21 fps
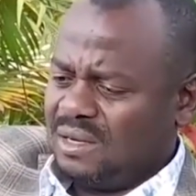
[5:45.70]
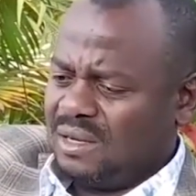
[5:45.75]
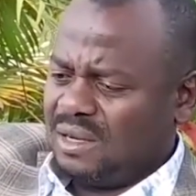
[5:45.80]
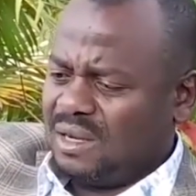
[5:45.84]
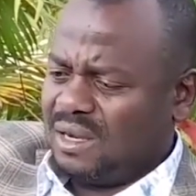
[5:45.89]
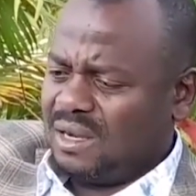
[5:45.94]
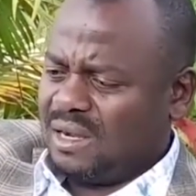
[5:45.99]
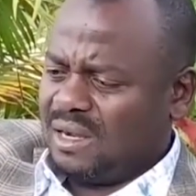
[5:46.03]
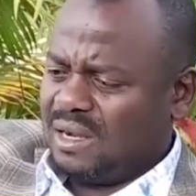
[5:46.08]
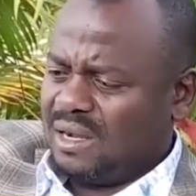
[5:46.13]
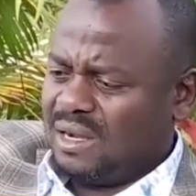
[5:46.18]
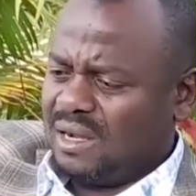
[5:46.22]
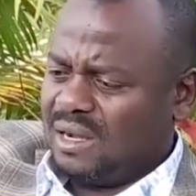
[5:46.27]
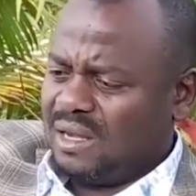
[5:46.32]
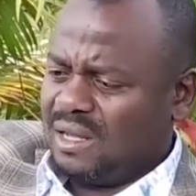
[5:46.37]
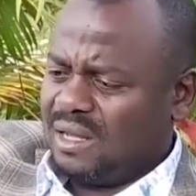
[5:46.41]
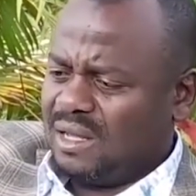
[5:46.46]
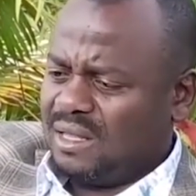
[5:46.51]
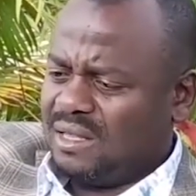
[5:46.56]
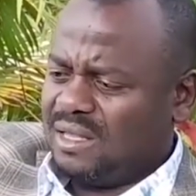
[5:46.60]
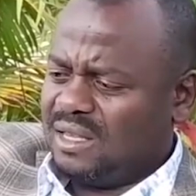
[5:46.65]

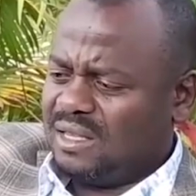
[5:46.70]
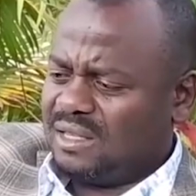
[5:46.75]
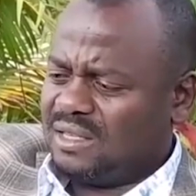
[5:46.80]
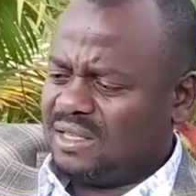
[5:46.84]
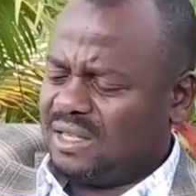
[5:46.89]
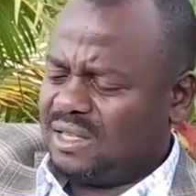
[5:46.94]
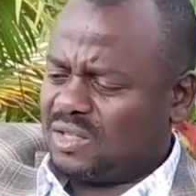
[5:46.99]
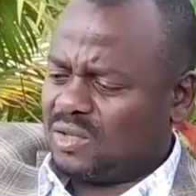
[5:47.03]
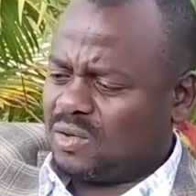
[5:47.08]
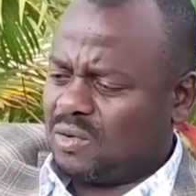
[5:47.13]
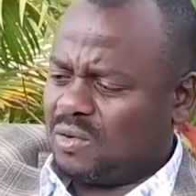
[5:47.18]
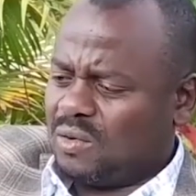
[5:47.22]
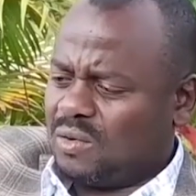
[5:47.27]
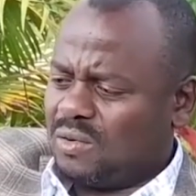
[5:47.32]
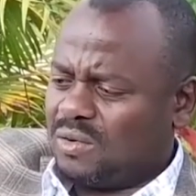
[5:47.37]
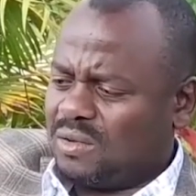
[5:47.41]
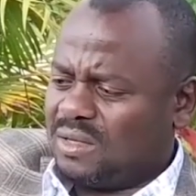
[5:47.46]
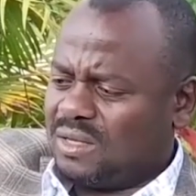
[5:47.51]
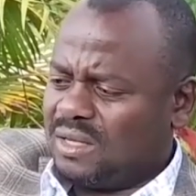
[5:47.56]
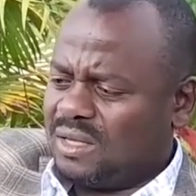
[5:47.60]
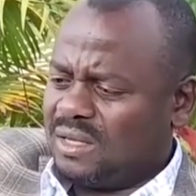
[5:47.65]
Uh, this is
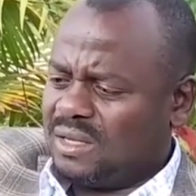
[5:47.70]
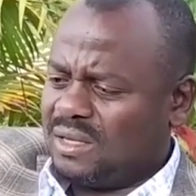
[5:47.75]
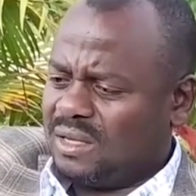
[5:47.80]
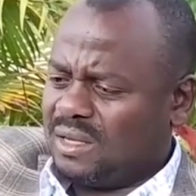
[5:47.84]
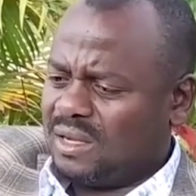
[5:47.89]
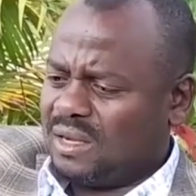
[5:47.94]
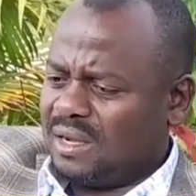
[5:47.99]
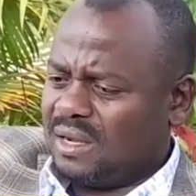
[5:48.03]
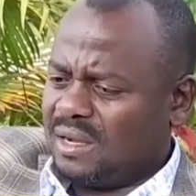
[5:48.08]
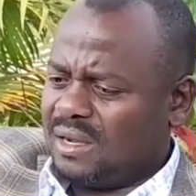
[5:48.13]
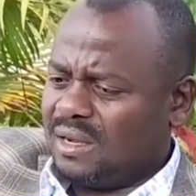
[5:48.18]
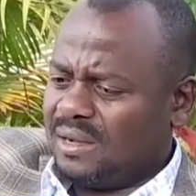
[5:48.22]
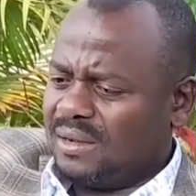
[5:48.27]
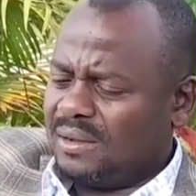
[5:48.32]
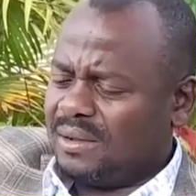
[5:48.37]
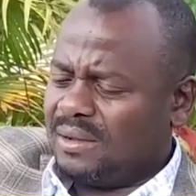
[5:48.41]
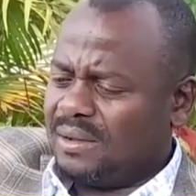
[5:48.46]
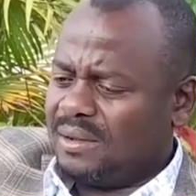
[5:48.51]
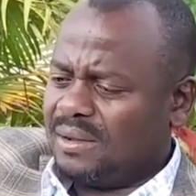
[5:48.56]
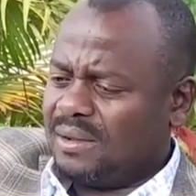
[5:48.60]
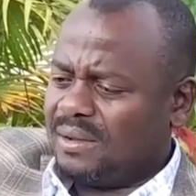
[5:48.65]
called
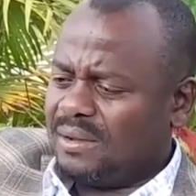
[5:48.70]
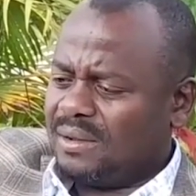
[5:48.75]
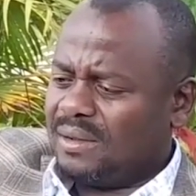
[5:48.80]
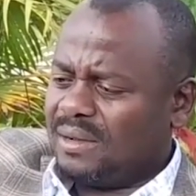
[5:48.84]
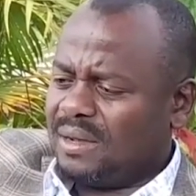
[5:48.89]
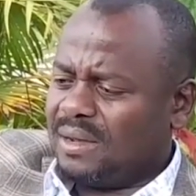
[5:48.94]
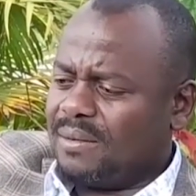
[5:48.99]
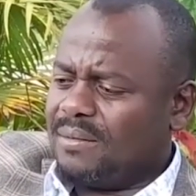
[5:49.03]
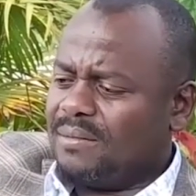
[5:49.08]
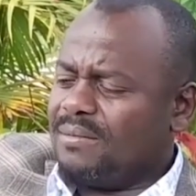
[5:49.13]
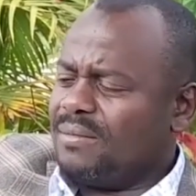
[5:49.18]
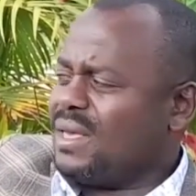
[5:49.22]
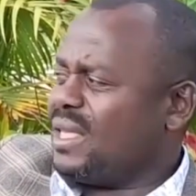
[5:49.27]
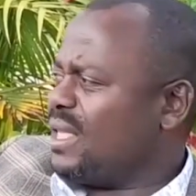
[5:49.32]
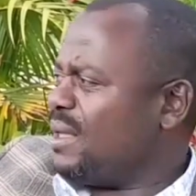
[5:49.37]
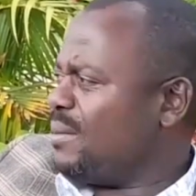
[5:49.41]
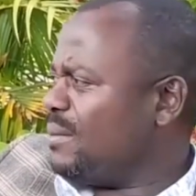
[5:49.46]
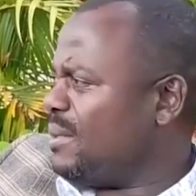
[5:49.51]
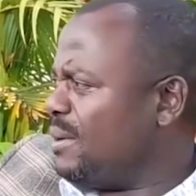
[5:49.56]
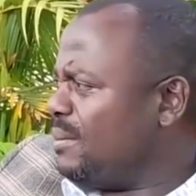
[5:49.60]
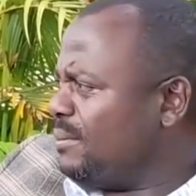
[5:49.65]
uh, a
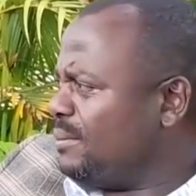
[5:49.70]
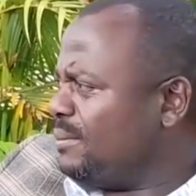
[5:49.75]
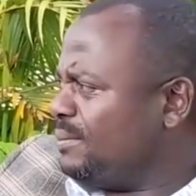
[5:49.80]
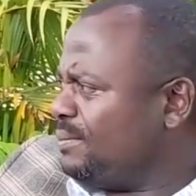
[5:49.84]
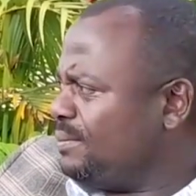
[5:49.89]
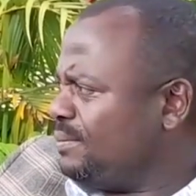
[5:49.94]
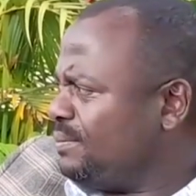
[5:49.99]
minimum